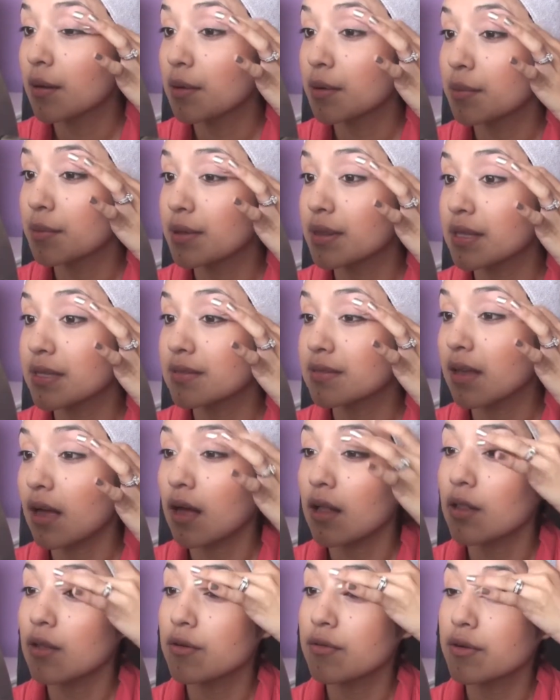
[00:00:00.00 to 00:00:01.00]
I put this
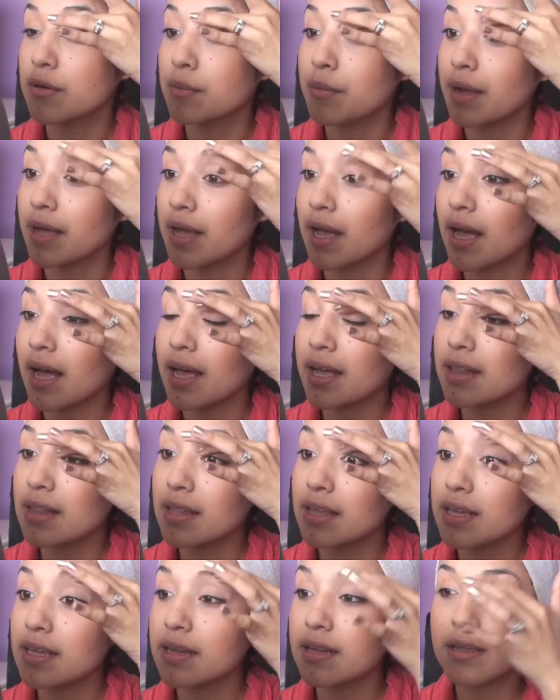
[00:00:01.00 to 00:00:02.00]
all over my
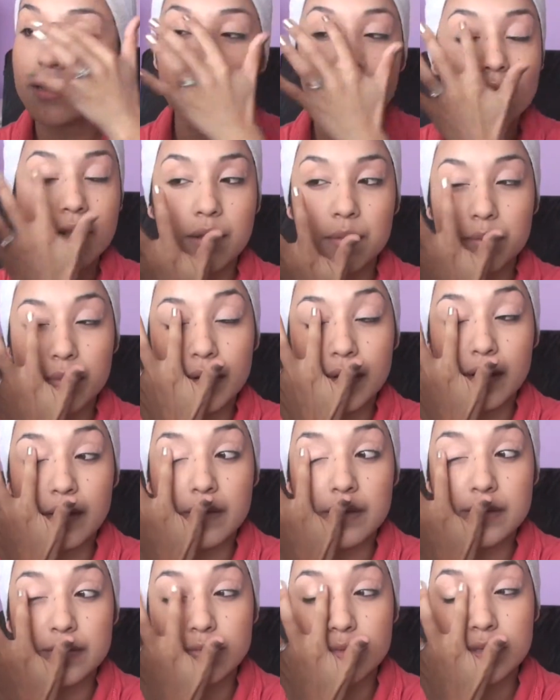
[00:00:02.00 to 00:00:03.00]
eyelid and put
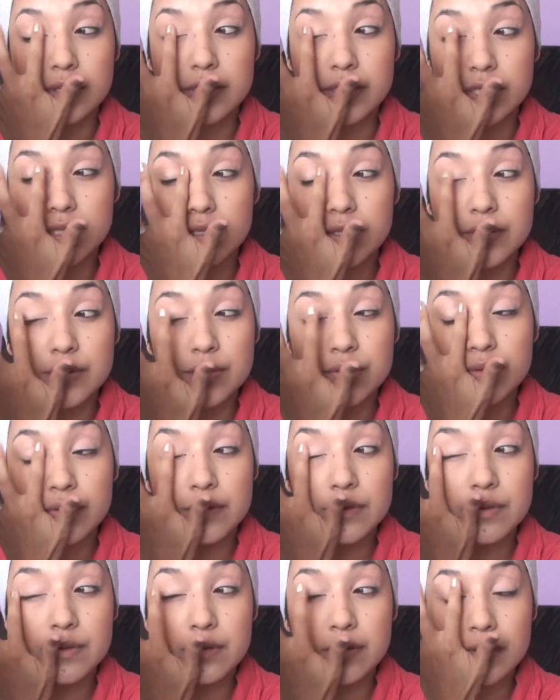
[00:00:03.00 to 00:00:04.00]
on this one too.
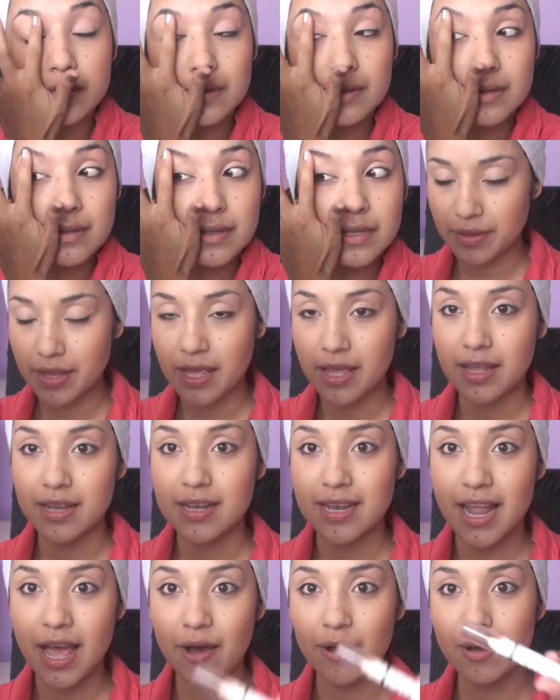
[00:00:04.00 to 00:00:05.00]

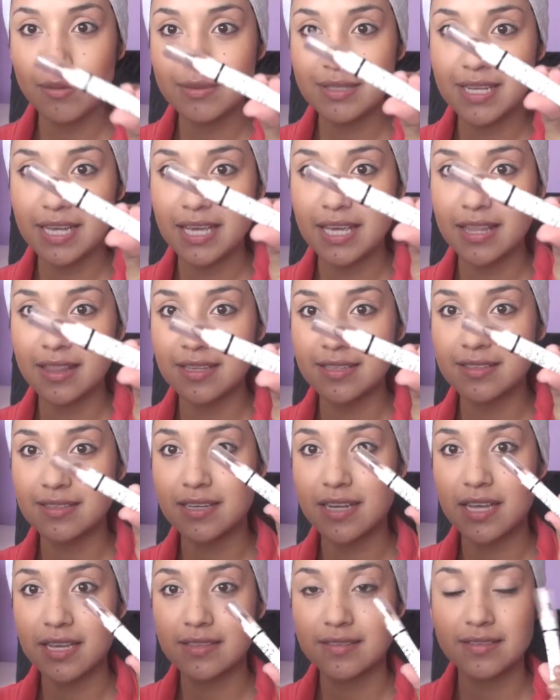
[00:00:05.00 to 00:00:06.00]
Now I'm taking
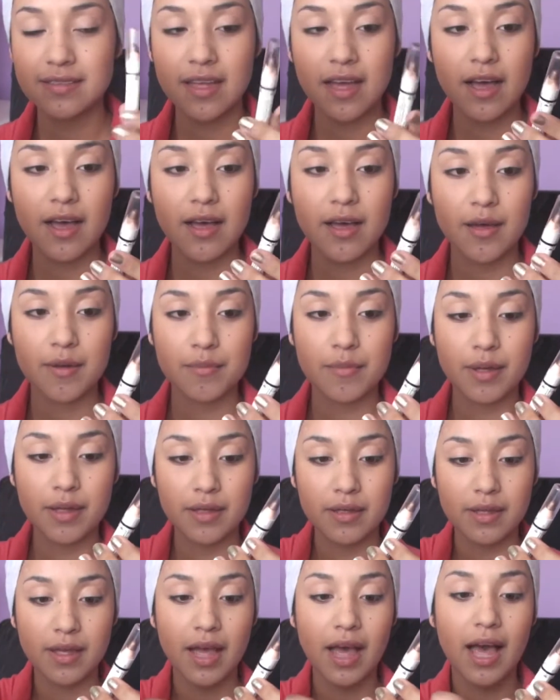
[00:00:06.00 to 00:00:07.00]
this NYX
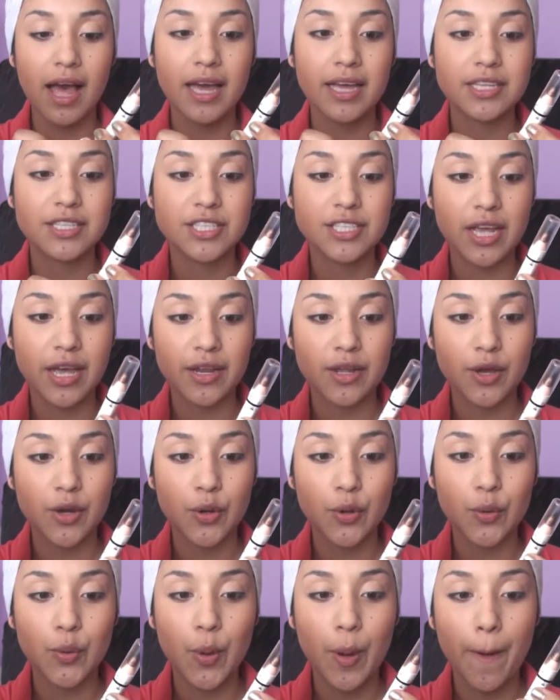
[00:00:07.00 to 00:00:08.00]

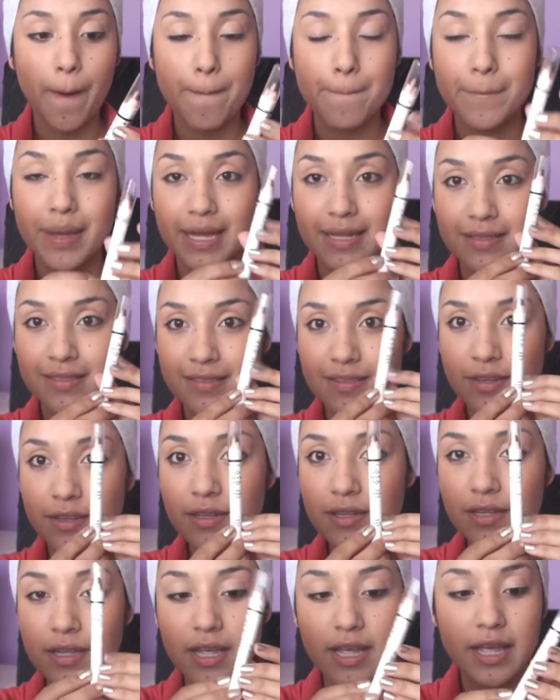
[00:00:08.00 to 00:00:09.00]
eyeshadow
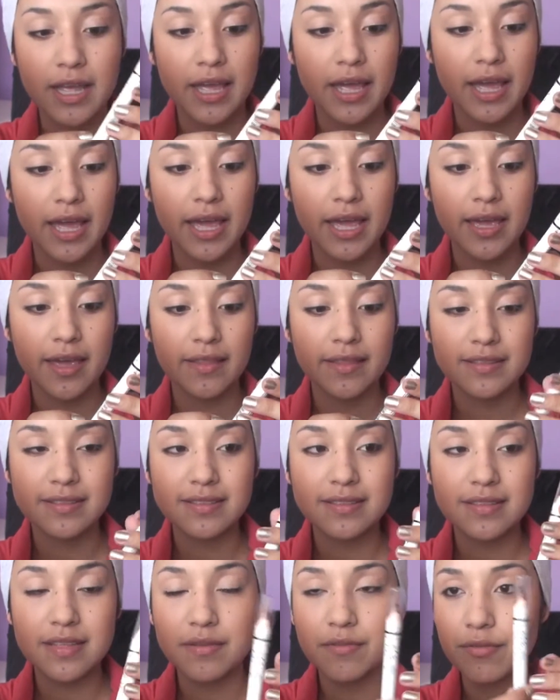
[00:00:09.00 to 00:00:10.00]
pencil, and
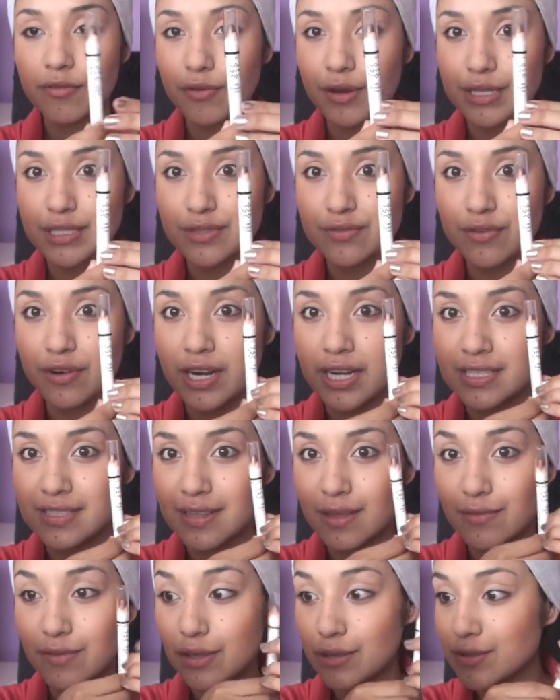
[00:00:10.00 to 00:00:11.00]
this is in French
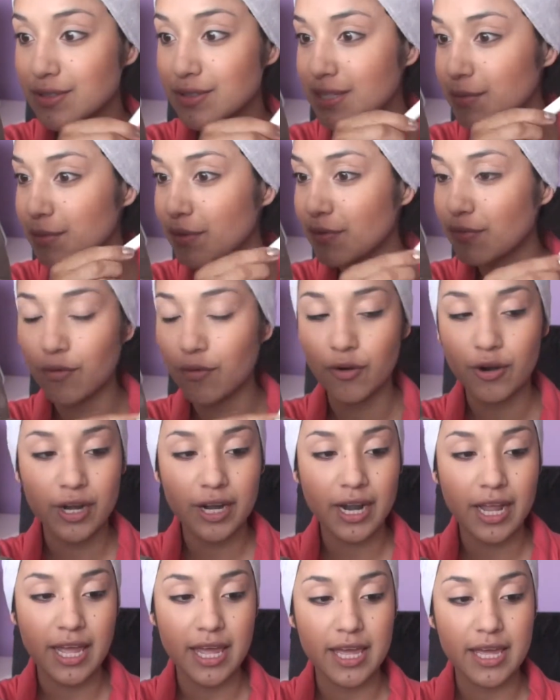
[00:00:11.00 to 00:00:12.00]
Fries. I've used it
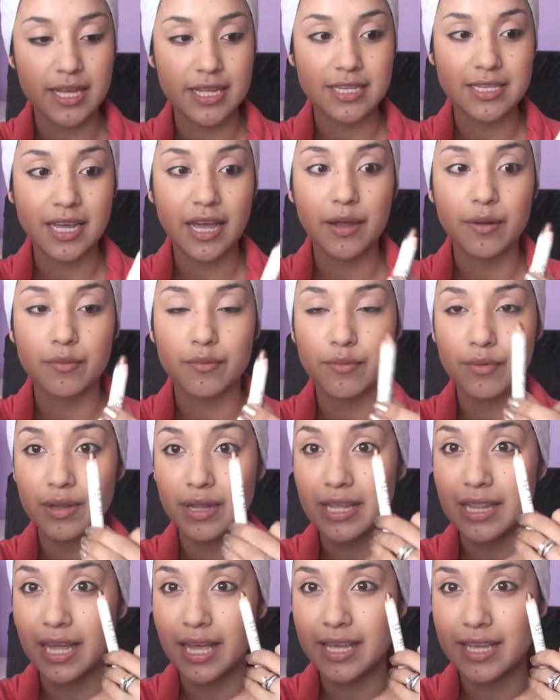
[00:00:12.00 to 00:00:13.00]
before and I
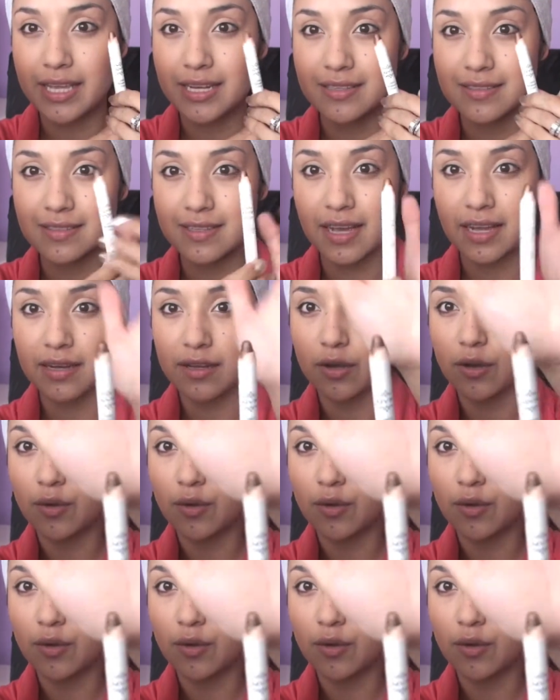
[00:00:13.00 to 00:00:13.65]
really like it. It's kind